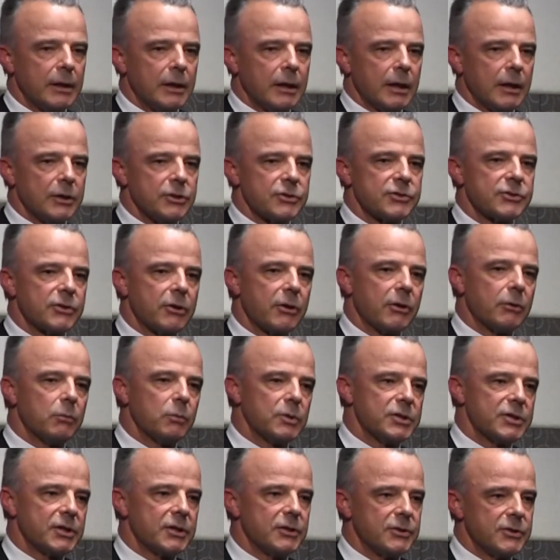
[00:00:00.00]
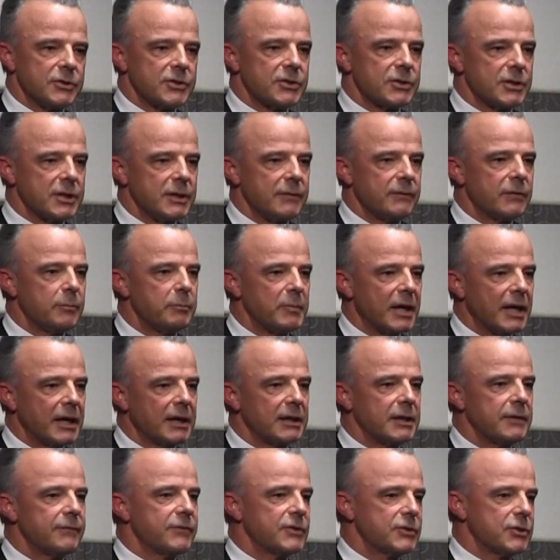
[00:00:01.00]
And so it was conceived a
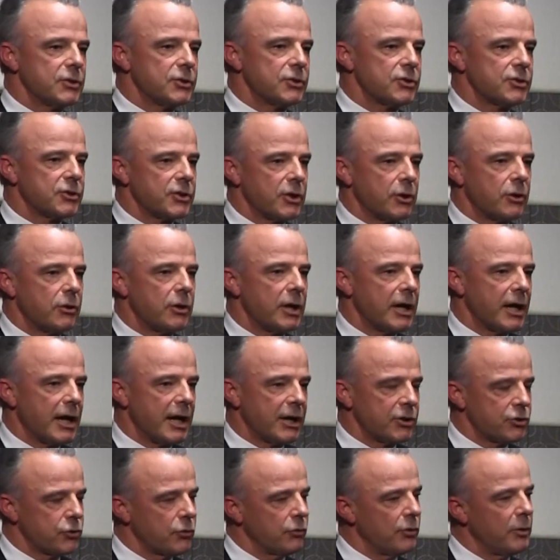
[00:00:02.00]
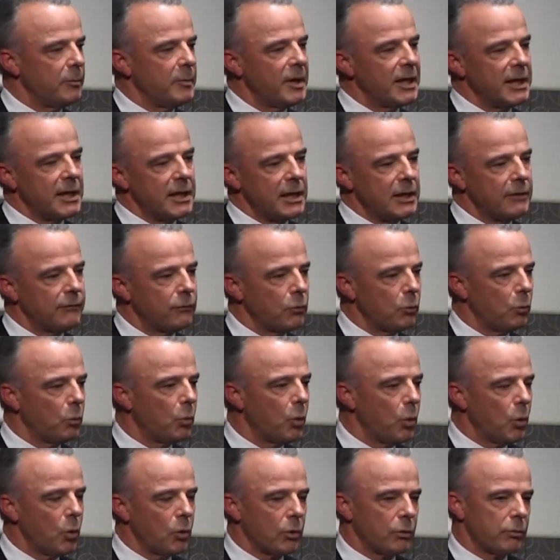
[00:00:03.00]
magnificent stone arch on the medieval
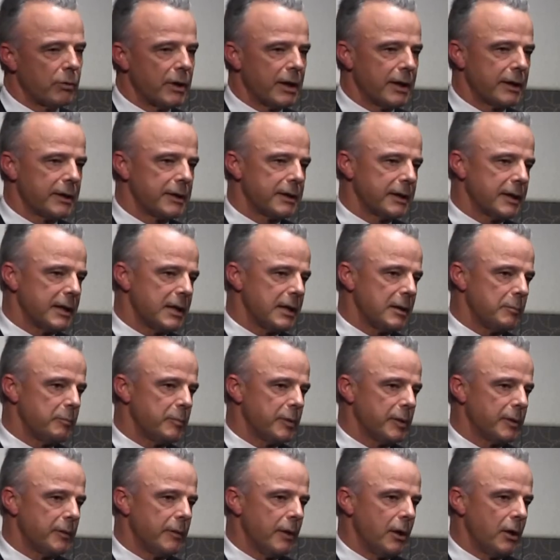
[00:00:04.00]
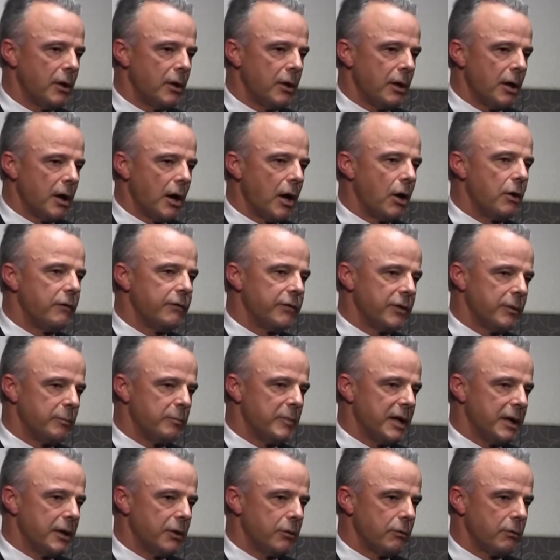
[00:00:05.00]
wall around Ypres over the
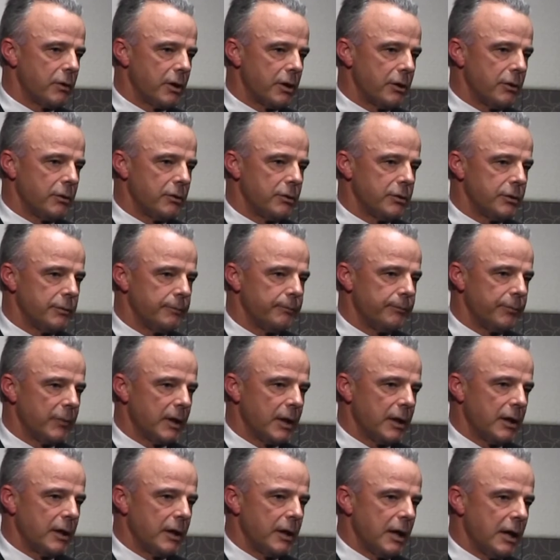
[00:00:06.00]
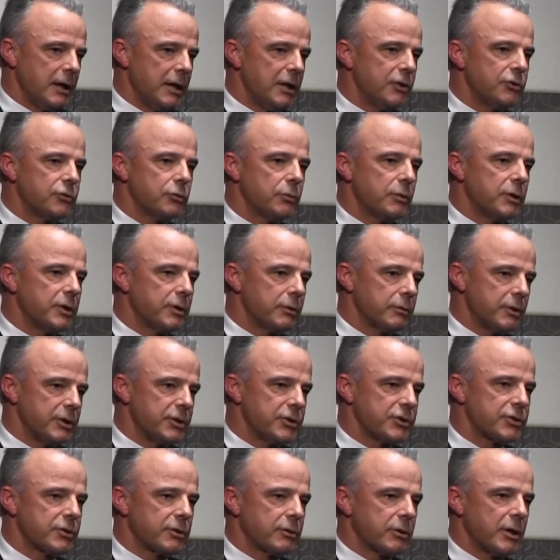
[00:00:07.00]
Menin Road. And into it are
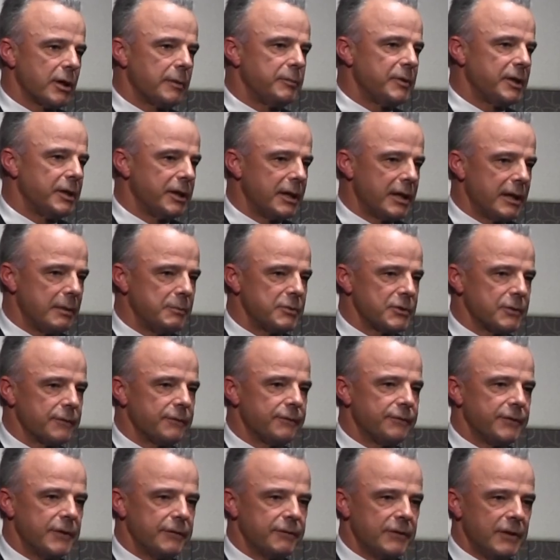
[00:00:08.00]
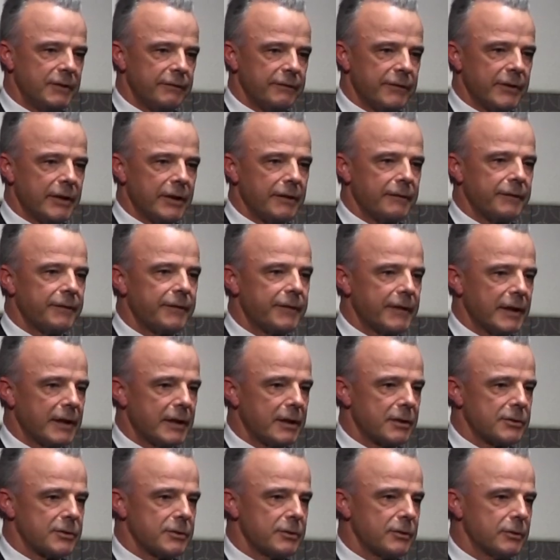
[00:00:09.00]
inscribed the names of
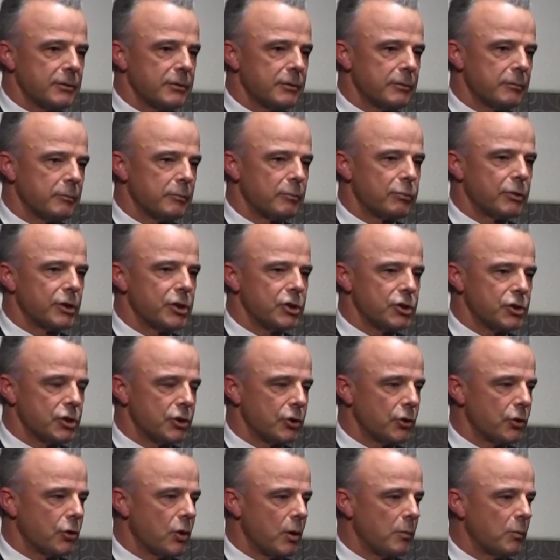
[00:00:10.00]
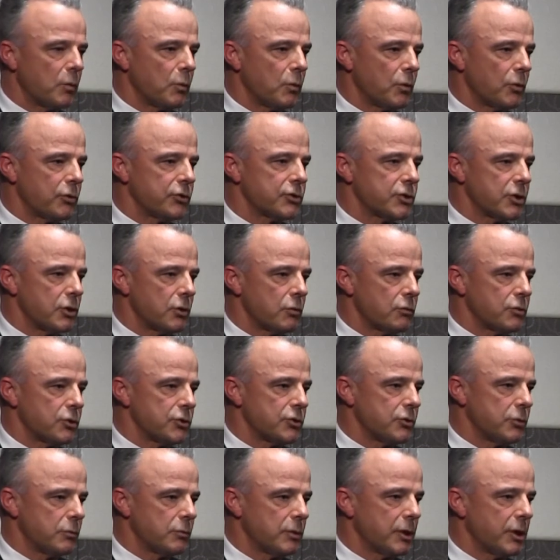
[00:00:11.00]
55,000 British and Commonwealth
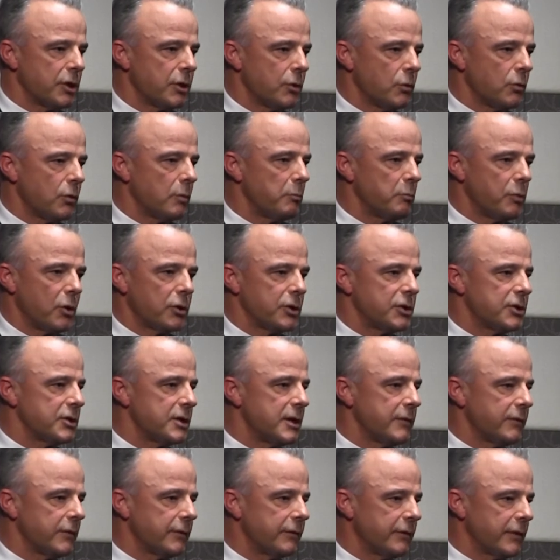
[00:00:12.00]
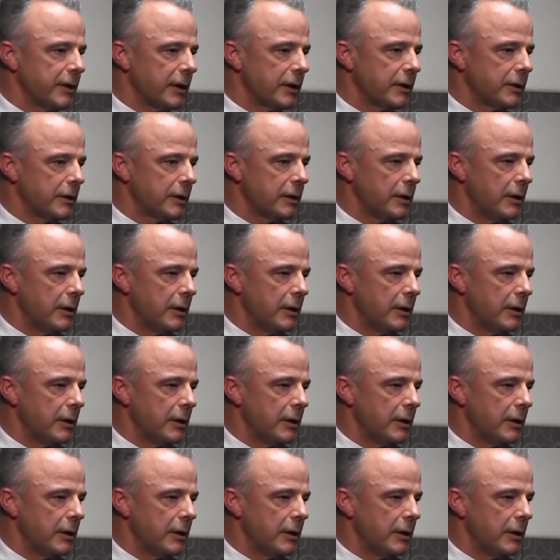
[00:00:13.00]
soldiers who were killed and bodies never found.